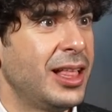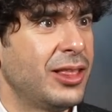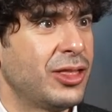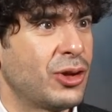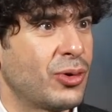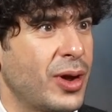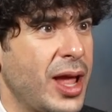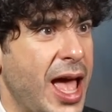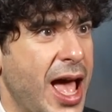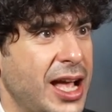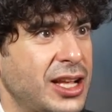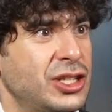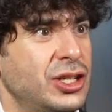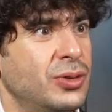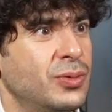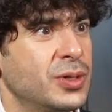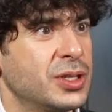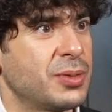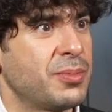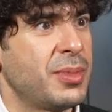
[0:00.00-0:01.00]
The
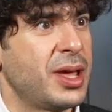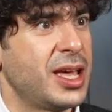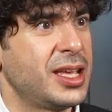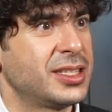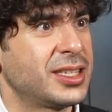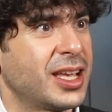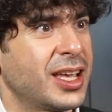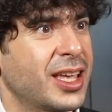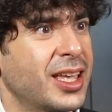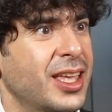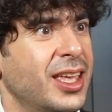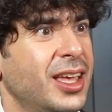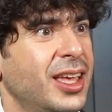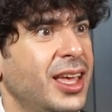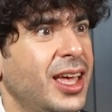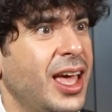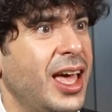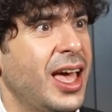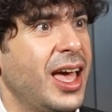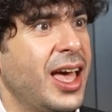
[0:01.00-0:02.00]
reaction was amazing,
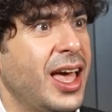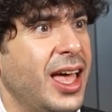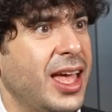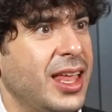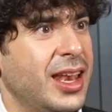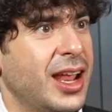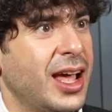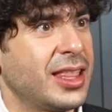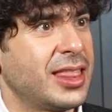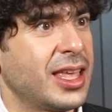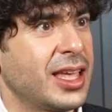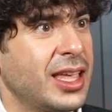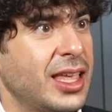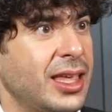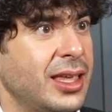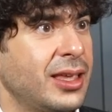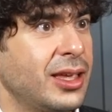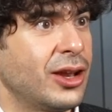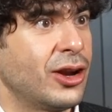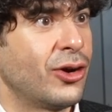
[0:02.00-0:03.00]
and I think,
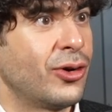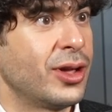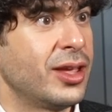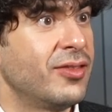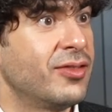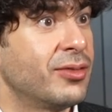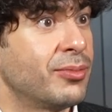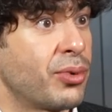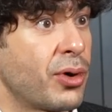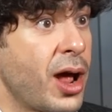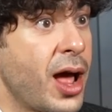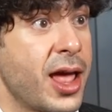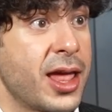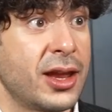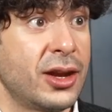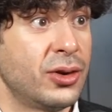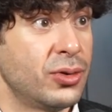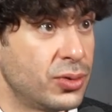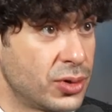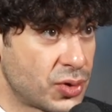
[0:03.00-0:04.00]
you know, even
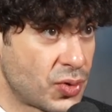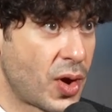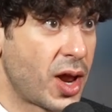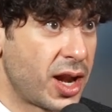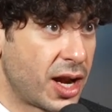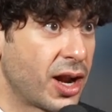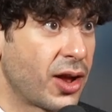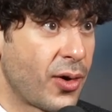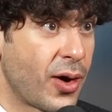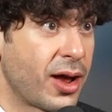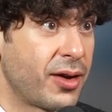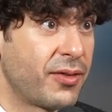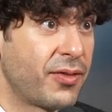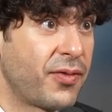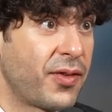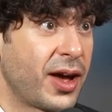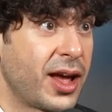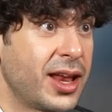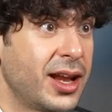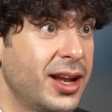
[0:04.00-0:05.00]
Brian, who was ready to go out and
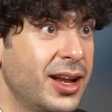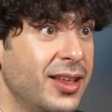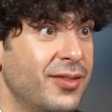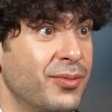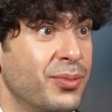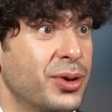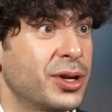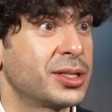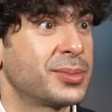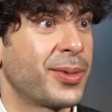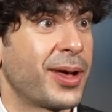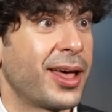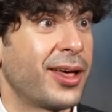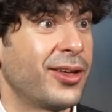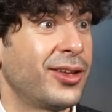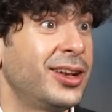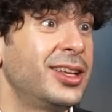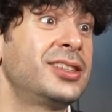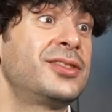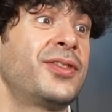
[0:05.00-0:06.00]
fight, it even put a smile
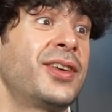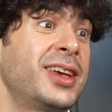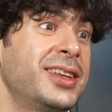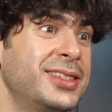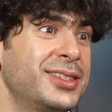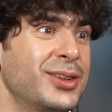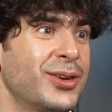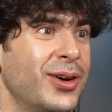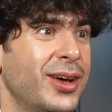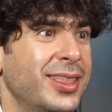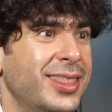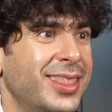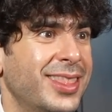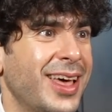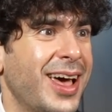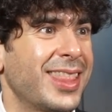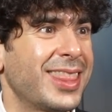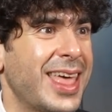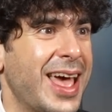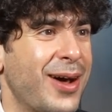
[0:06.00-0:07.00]
on his face. So I
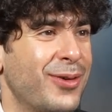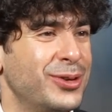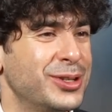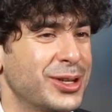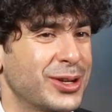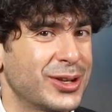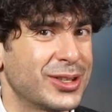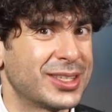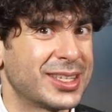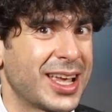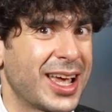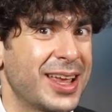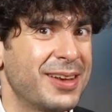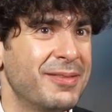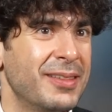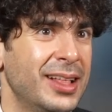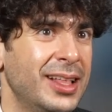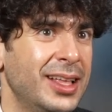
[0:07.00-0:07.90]
thought that was a good sign.